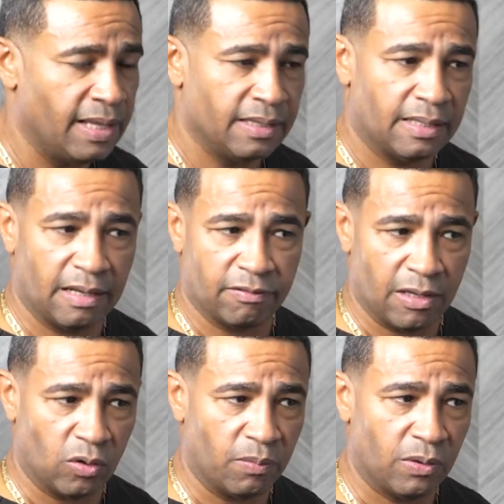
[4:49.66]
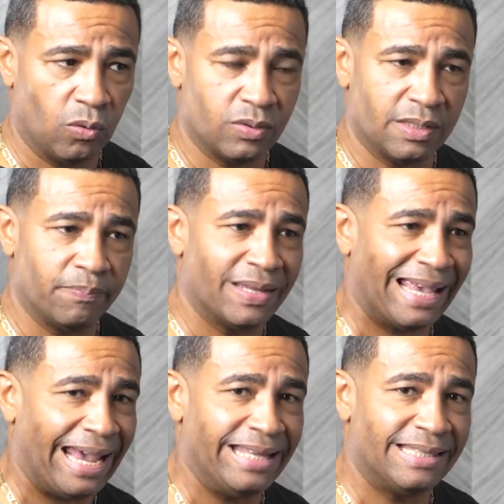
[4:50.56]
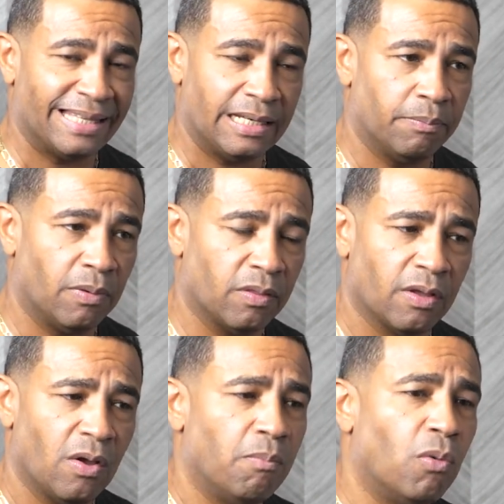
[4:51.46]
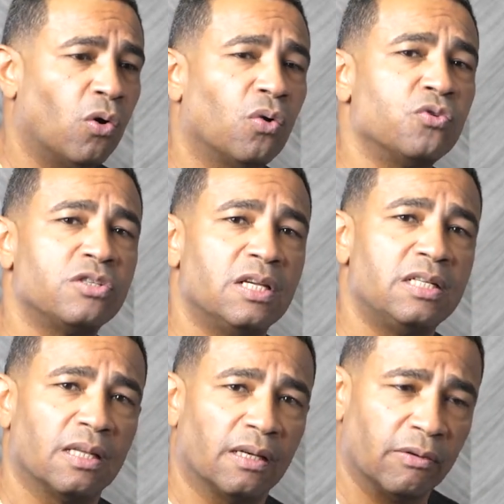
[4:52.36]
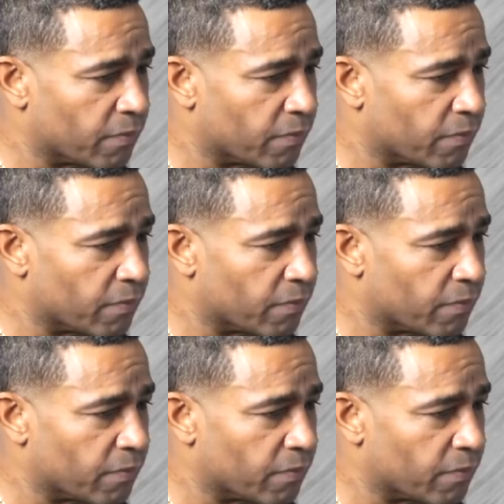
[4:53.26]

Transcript: Then after that, you're going to be losing 8, 10 a month more consistently.